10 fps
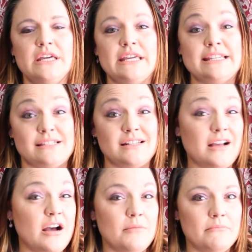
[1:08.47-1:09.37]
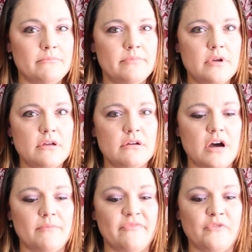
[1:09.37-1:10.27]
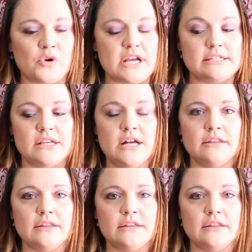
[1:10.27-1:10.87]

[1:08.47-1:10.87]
is to come for us.